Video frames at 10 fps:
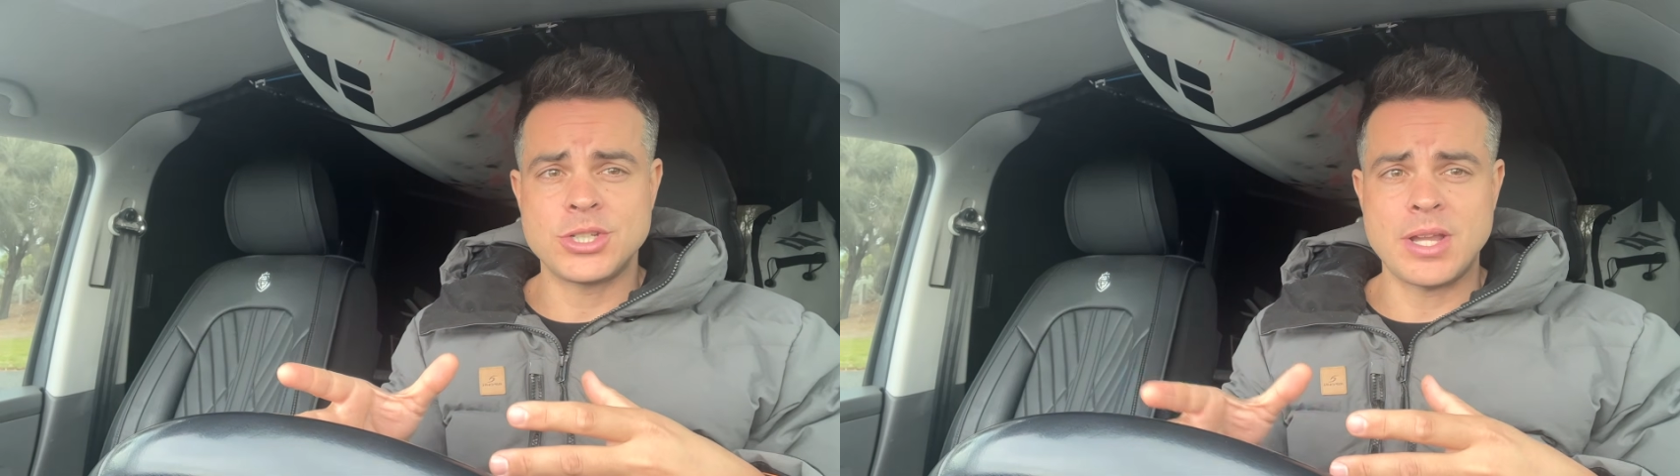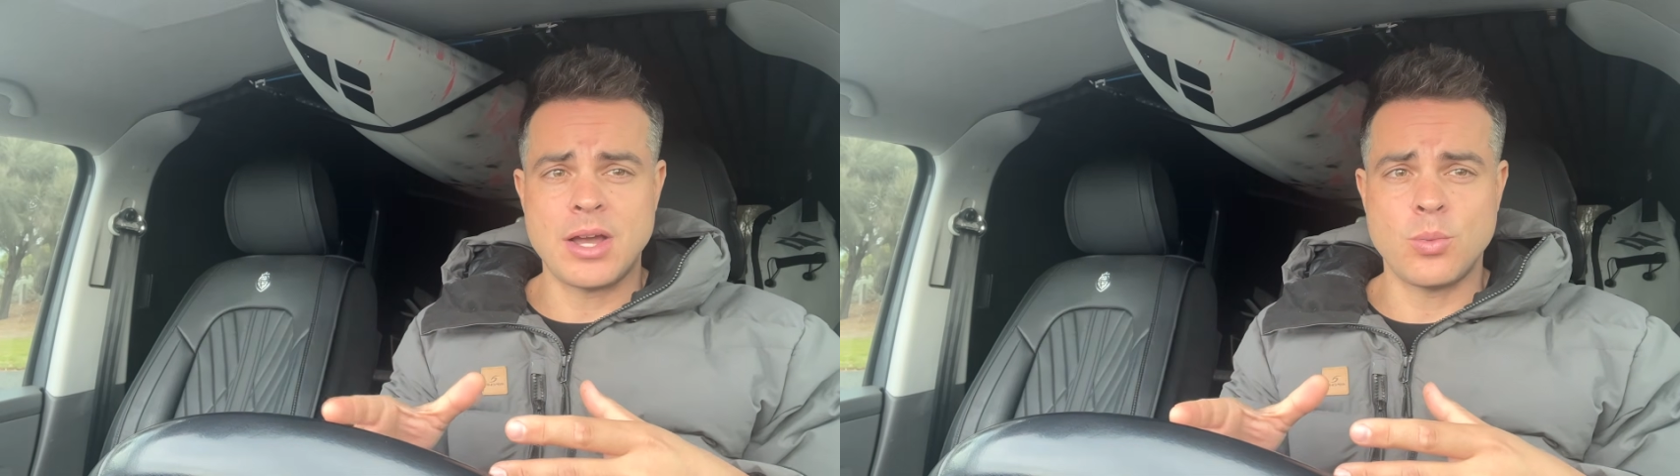
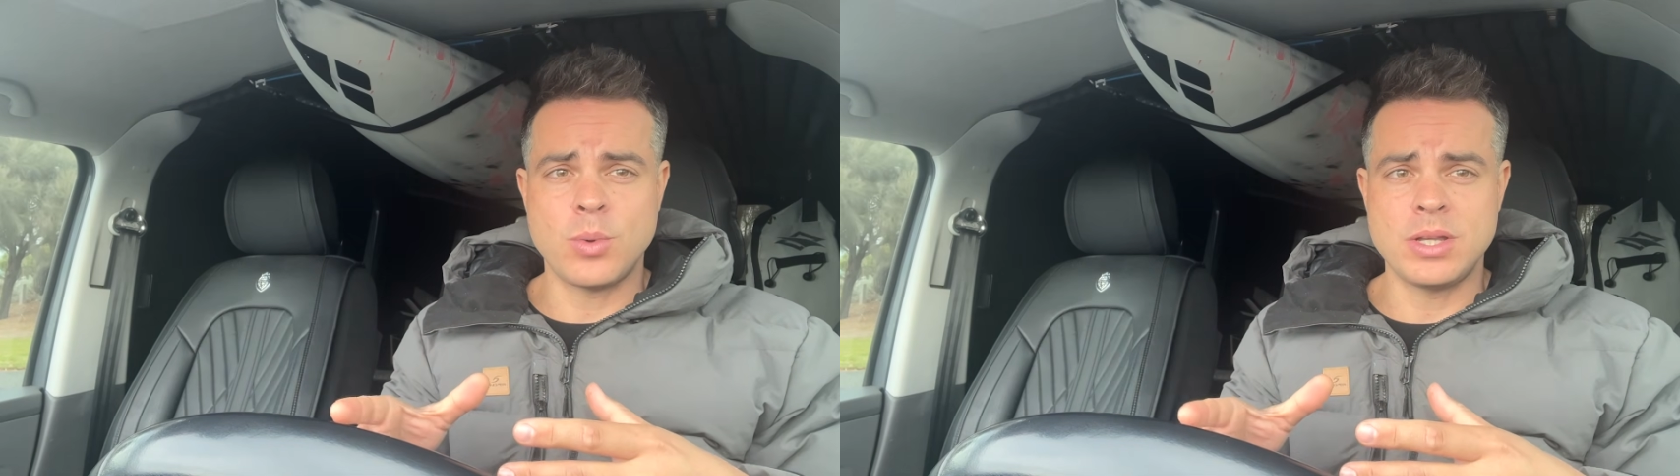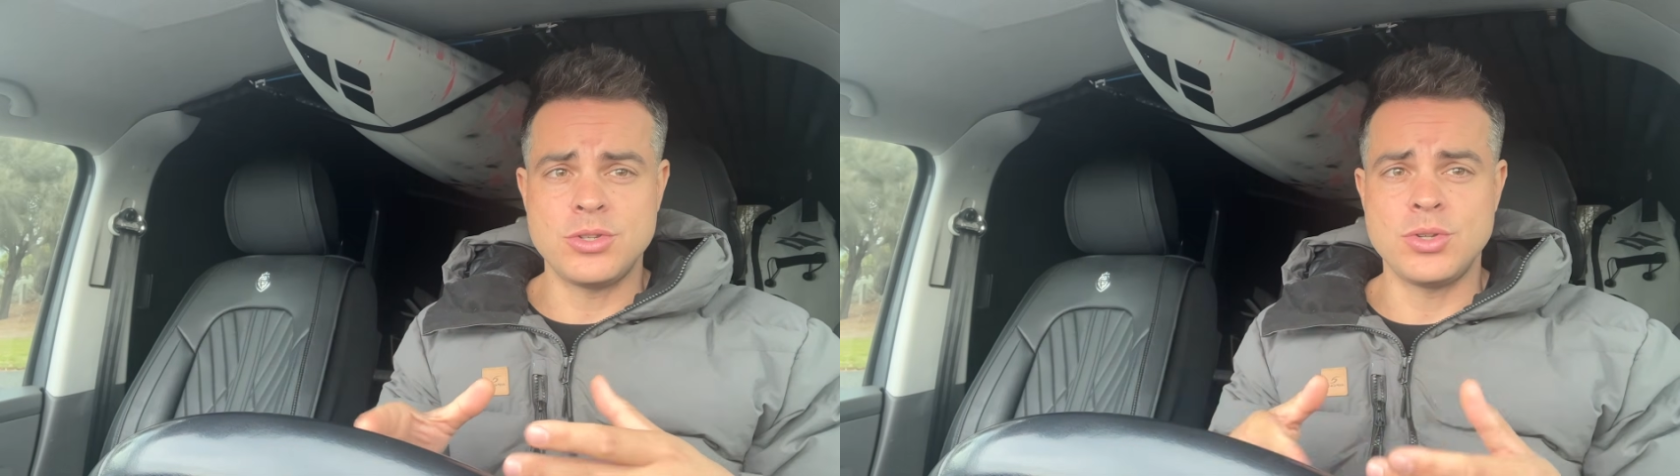
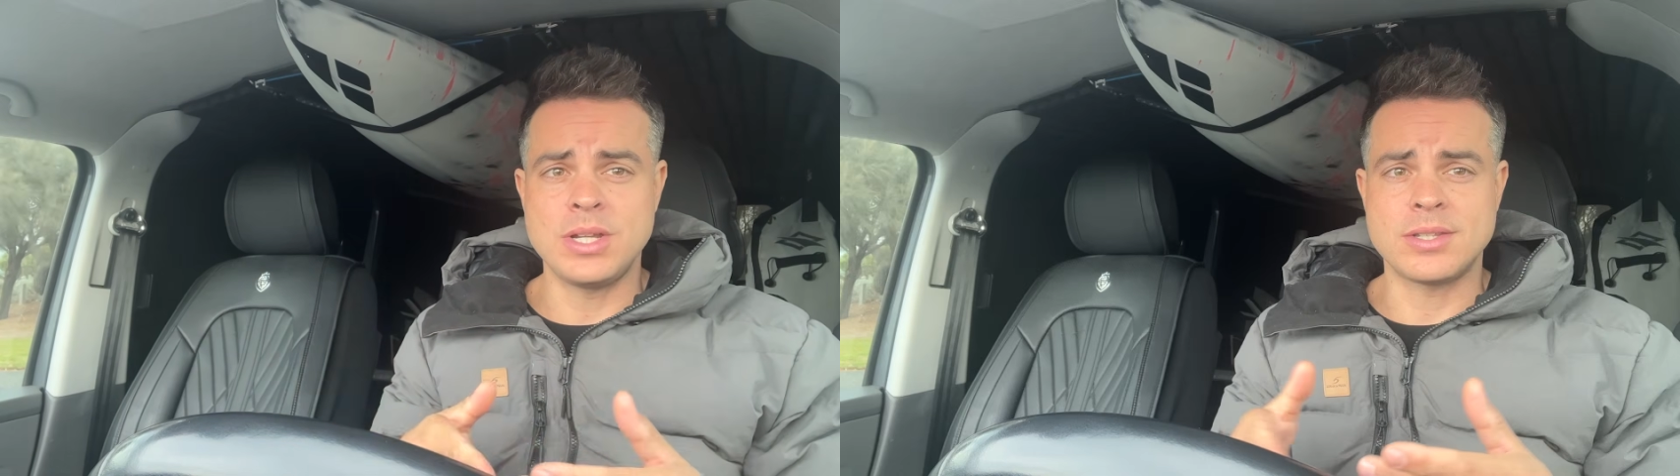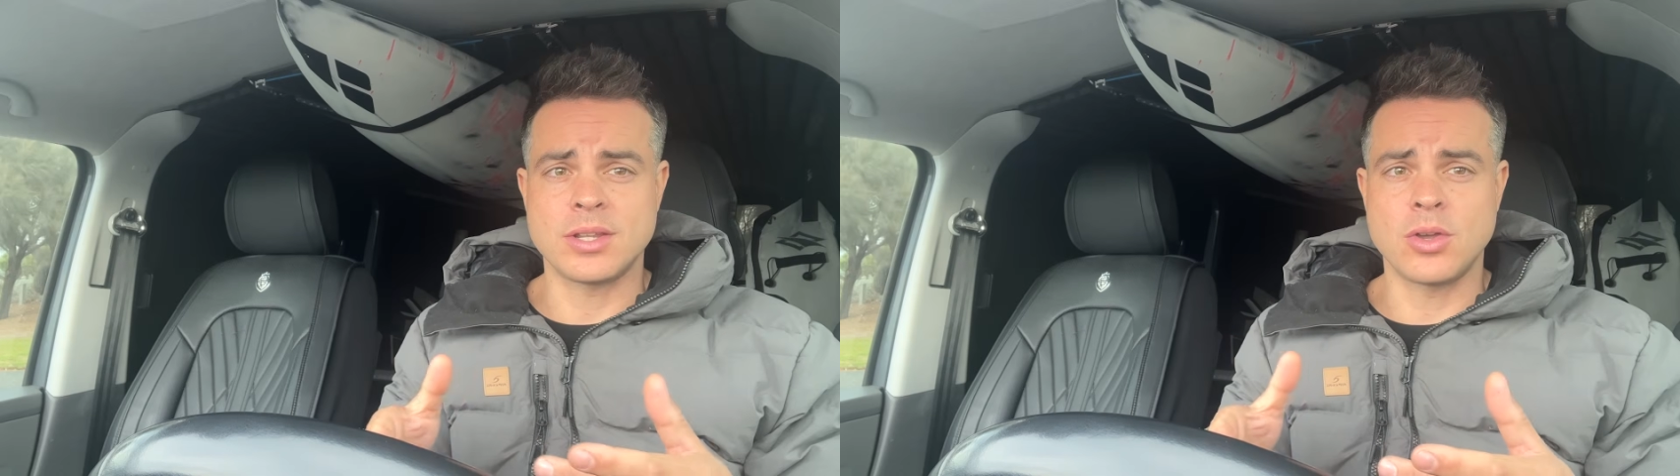downwind you
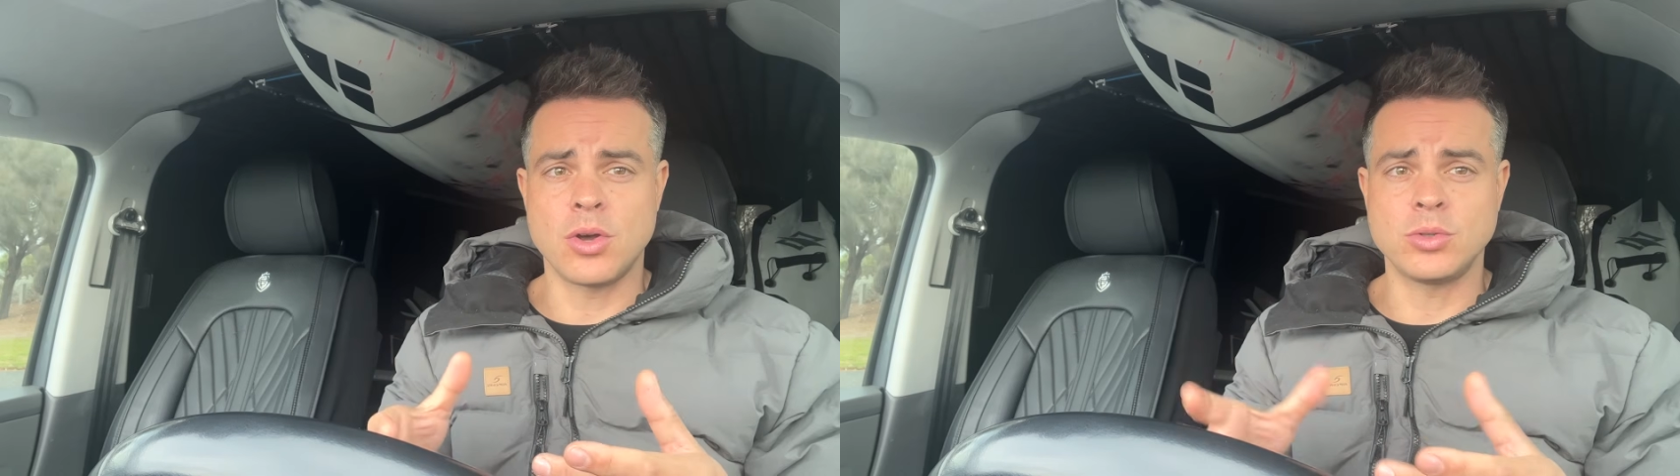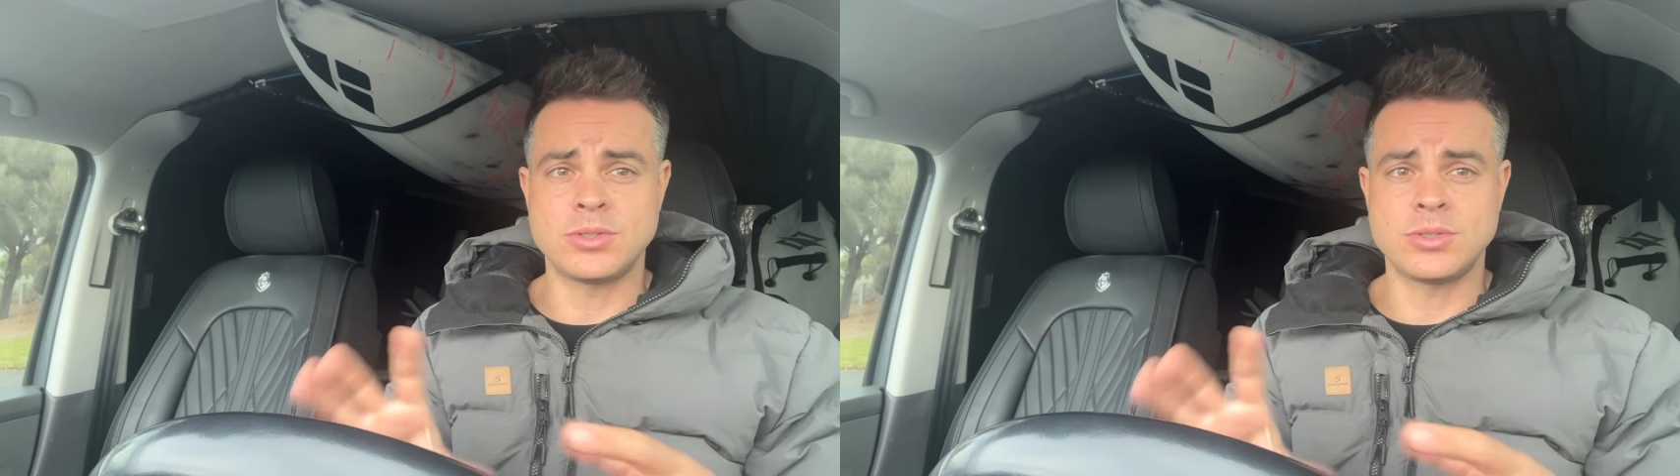need to go